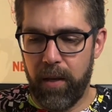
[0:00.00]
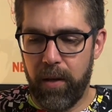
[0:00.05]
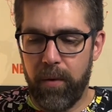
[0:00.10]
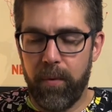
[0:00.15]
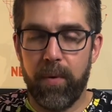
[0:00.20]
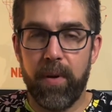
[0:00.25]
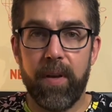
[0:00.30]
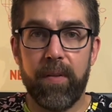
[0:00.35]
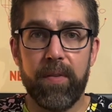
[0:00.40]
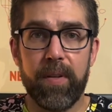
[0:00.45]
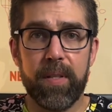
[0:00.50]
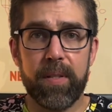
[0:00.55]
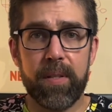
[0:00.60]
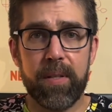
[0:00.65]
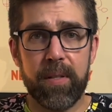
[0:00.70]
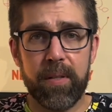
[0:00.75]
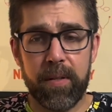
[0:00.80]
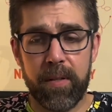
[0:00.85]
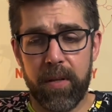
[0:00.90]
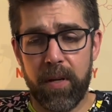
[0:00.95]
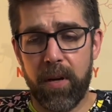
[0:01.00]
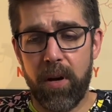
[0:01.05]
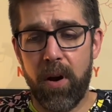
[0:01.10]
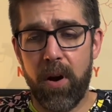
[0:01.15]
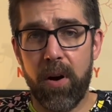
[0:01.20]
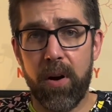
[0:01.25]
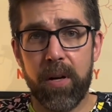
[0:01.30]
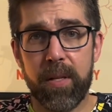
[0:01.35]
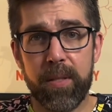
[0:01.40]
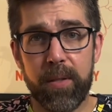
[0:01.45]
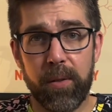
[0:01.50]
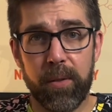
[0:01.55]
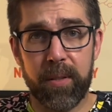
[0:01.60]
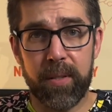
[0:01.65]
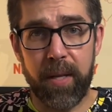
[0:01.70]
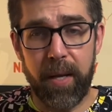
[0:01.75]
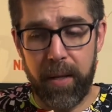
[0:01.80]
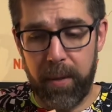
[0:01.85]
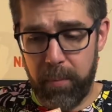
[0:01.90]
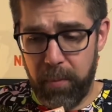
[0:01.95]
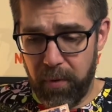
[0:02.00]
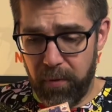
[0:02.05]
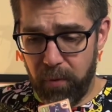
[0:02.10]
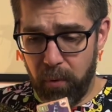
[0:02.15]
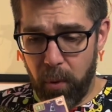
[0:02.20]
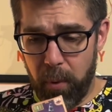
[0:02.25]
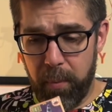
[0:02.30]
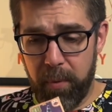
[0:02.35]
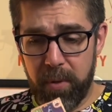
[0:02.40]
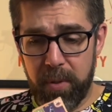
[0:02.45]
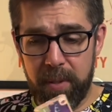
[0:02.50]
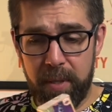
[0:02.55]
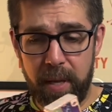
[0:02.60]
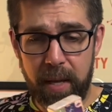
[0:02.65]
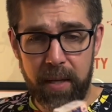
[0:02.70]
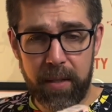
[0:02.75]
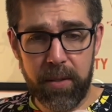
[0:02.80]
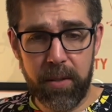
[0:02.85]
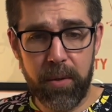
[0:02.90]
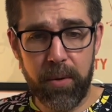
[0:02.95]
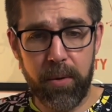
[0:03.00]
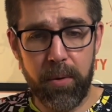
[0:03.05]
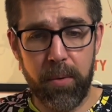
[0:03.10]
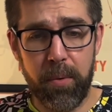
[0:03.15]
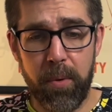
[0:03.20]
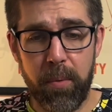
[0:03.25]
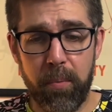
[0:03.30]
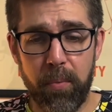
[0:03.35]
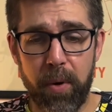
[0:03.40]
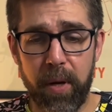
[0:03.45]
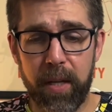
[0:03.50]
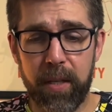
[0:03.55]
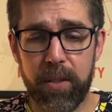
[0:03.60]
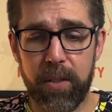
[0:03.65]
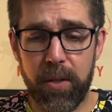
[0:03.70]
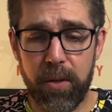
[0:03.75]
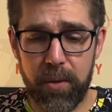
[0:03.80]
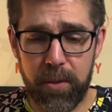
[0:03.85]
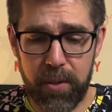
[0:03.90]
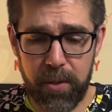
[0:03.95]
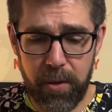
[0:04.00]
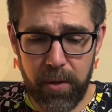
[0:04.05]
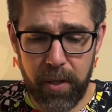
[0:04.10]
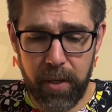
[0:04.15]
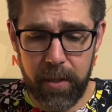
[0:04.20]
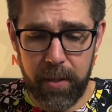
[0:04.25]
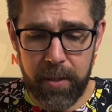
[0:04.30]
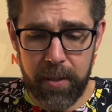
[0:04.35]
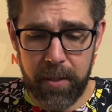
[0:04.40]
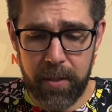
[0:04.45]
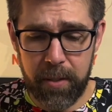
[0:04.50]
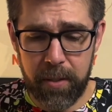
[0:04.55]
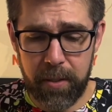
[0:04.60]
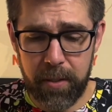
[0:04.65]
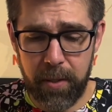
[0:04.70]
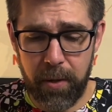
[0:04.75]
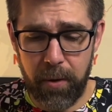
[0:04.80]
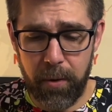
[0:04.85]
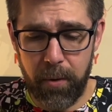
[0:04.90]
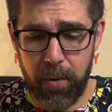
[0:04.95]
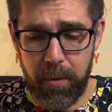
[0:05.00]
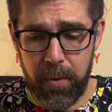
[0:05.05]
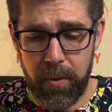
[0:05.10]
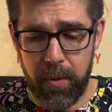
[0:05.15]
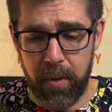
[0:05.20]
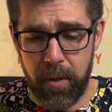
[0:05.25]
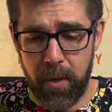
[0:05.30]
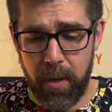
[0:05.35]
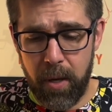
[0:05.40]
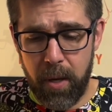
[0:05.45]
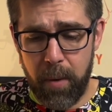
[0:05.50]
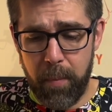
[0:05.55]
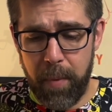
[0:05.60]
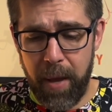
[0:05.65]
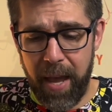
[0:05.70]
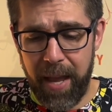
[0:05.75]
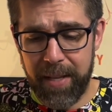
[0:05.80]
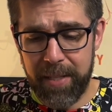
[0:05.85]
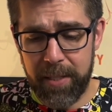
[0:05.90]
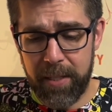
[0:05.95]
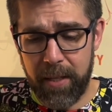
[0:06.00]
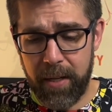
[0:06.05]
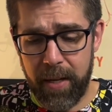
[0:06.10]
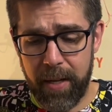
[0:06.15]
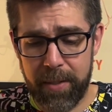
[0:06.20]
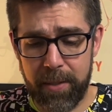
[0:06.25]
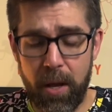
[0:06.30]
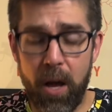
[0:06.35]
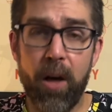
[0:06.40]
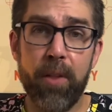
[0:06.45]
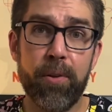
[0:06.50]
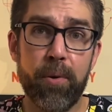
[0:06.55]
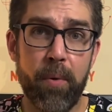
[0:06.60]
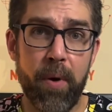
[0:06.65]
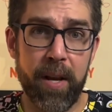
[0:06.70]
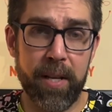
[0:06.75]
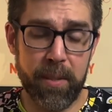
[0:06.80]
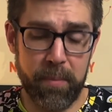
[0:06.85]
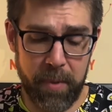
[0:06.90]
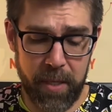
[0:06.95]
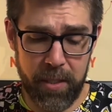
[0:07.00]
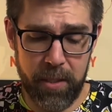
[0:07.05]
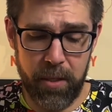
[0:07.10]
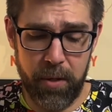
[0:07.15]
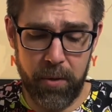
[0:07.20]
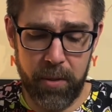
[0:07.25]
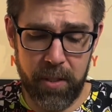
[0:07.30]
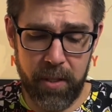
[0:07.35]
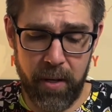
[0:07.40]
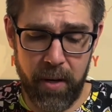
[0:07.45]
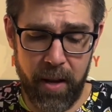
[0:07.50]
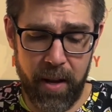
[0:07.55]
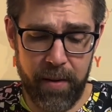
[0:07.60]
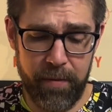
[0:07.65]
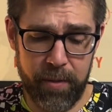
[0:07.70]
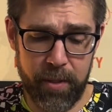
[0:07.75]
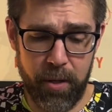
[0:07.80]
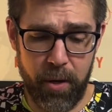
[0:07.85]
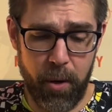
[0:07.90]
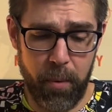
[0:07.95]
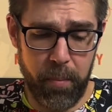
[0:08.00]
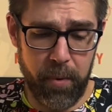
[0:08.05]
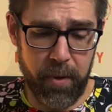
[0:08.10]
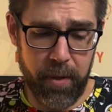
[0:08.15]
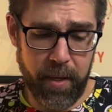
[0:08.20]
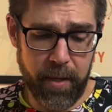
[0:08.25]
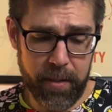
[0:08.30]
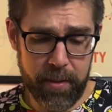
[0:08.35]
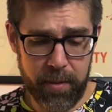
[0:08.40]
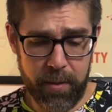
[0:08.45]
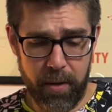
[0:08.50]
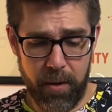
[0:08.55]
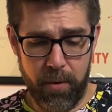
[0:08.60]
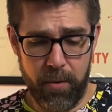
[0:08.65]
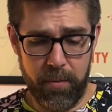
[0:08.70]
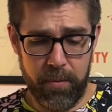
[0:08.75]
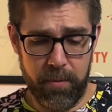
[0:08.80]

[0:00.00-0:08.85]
We have these cards. Looks like performers that you bring into your circus. So Paxton has authorized me to use the knife to open these, so